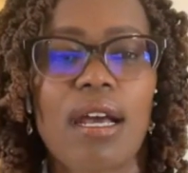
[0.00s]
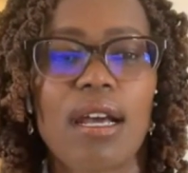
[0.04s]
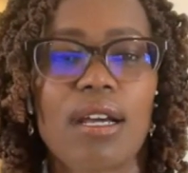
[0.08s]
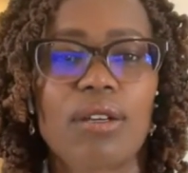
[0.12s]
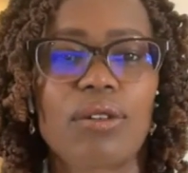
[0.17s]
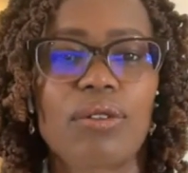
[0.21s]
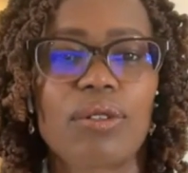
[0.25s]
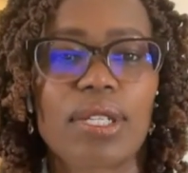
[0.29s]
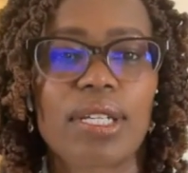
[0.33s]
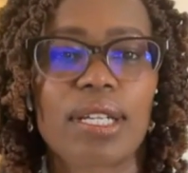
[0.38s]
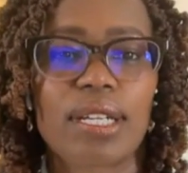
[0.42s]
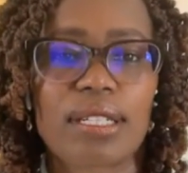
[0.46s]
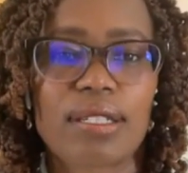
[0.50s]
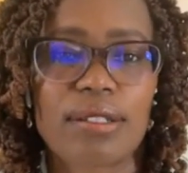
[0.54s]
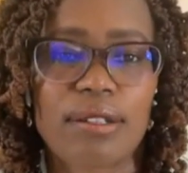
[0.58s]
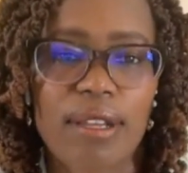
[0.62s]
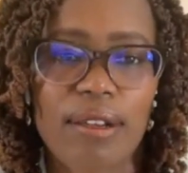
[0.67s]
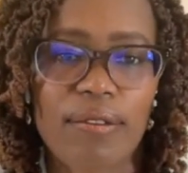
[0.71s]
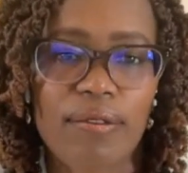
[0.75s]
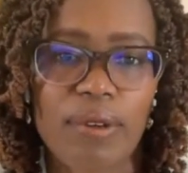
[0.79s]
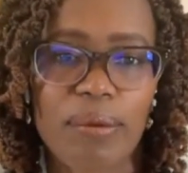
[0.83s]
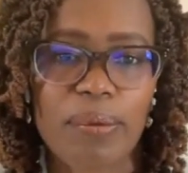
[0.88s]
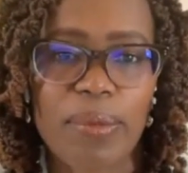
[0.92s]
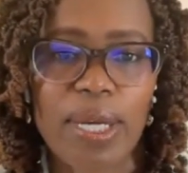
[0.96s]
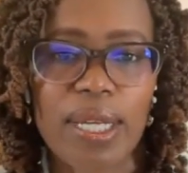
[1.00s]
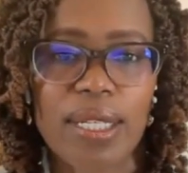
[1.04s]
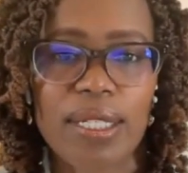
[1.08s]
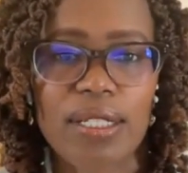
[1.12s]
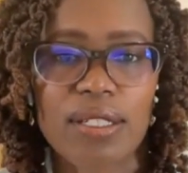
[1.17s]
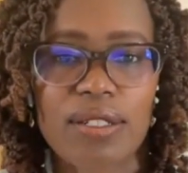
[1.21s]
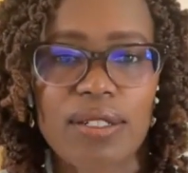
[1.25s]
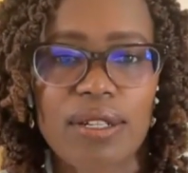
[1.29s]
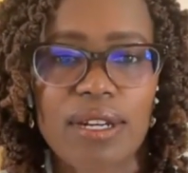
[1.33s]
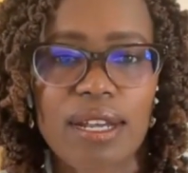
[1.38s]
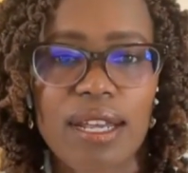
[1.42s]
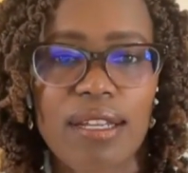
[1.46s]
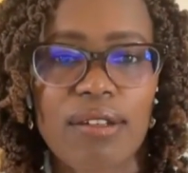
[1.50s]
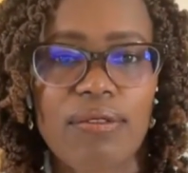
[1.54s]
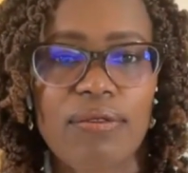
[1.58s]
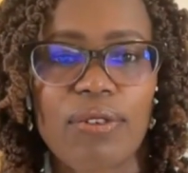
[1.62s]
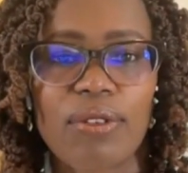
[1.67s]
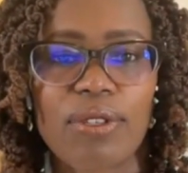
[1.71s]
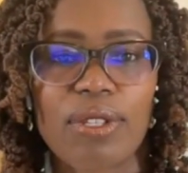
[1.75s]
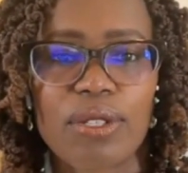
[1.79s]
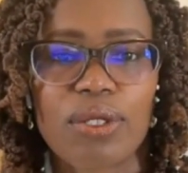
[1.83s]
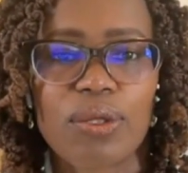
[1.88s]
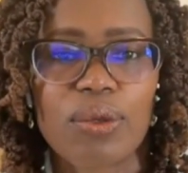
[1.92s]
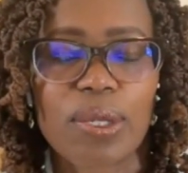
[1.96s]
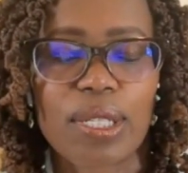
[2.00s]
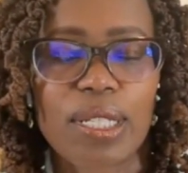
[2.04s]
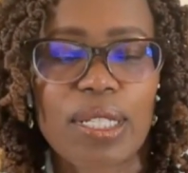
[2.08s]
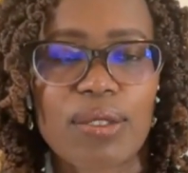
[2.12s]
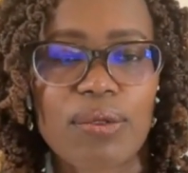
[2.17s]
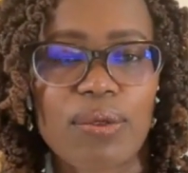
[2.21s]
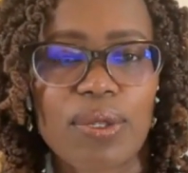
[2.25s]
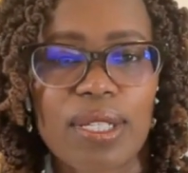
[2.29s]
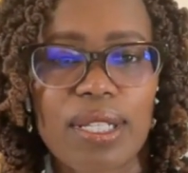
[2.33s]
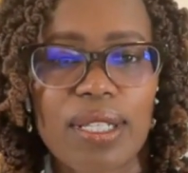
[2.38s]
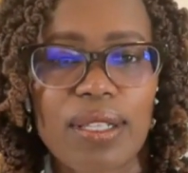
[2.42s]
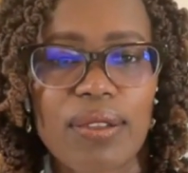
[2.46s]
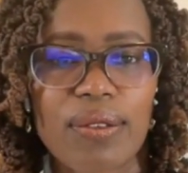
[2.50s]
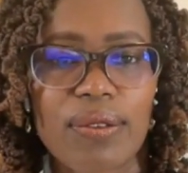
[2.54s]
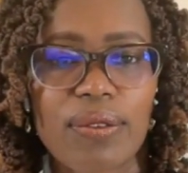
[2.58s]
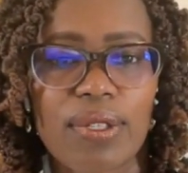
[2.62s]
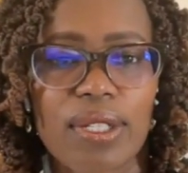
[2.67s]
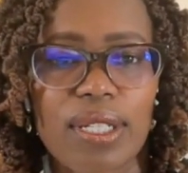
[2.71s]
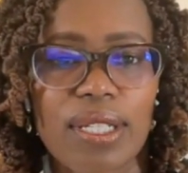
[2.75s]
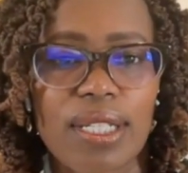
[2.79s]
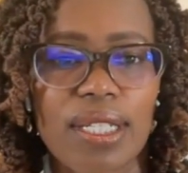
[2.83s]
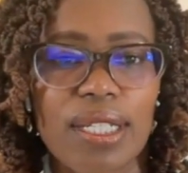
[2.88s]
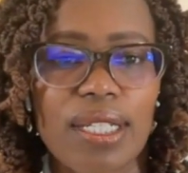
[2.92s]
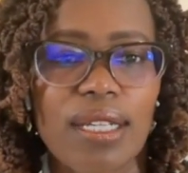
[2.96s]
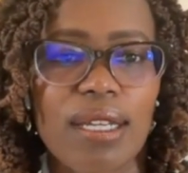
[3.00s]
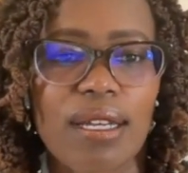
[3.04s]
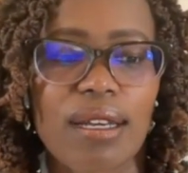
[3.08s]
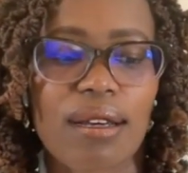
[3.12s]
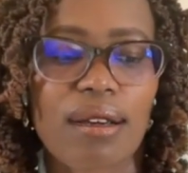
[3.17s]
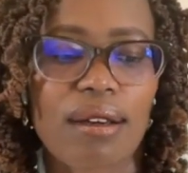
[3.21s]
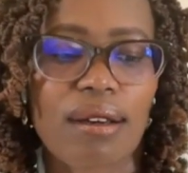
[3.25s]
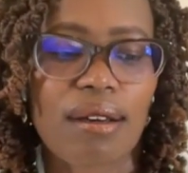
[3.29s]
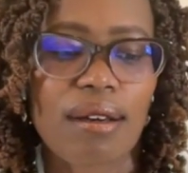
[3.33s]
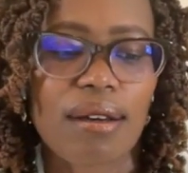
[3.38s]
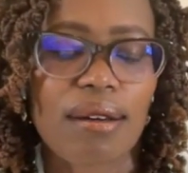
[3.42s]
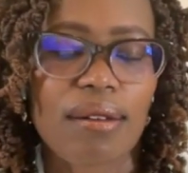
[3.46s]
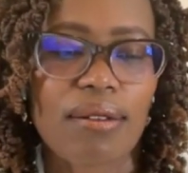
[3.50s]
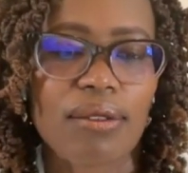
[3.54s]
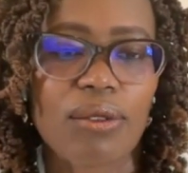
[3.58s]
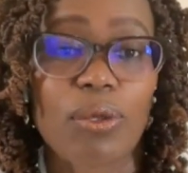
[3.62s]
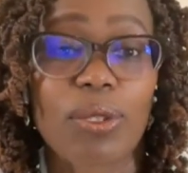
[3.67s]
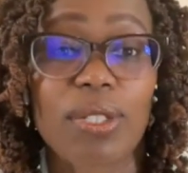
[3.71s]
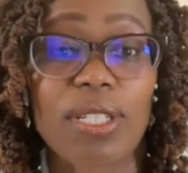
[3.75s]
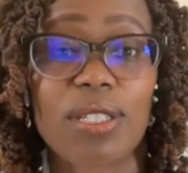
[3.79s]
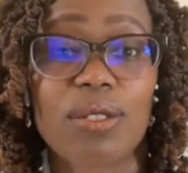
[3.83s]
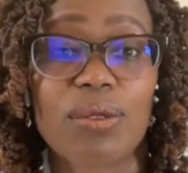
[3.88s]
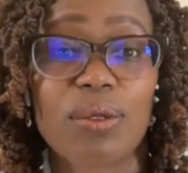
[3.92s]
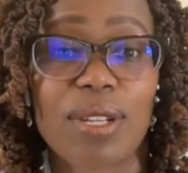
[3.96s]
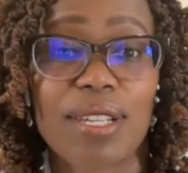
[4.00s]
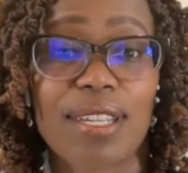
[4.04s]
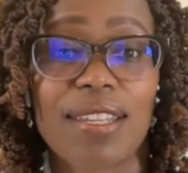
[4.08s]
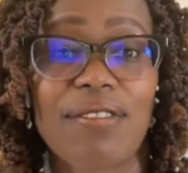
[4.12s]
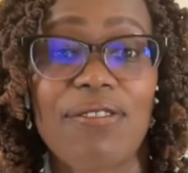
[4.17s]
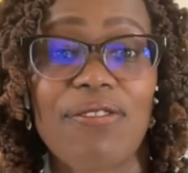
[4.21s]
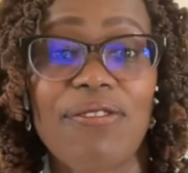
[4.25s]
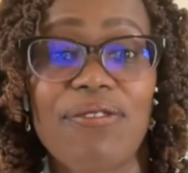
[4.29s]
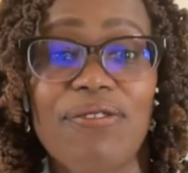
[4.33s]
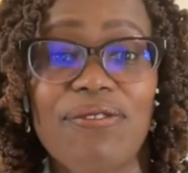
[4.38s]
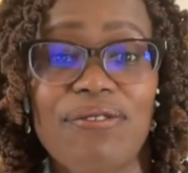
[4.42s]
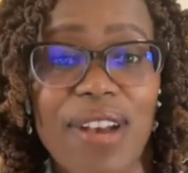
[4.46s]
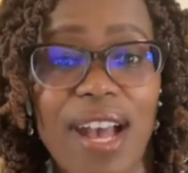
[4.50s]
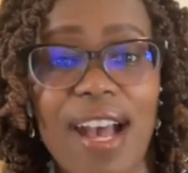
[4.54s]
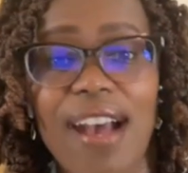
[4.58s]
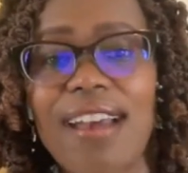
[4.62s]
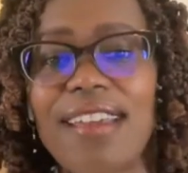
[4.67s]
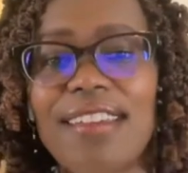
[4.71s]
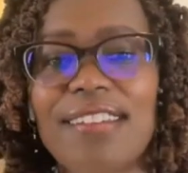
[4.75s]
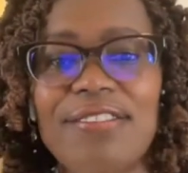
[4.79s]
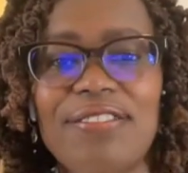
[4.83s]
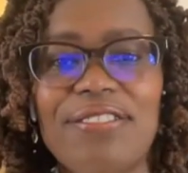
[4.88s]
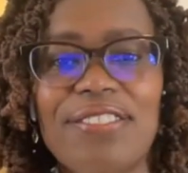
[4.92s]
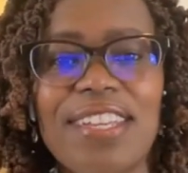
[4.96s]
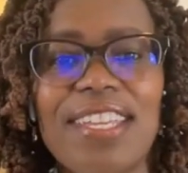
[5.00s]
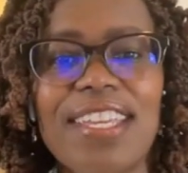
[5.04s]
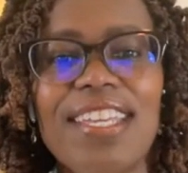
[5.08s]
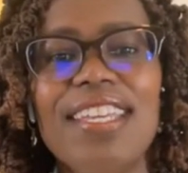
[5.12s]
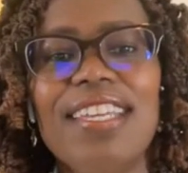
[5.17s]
Good luck to everybody trying for the 2025.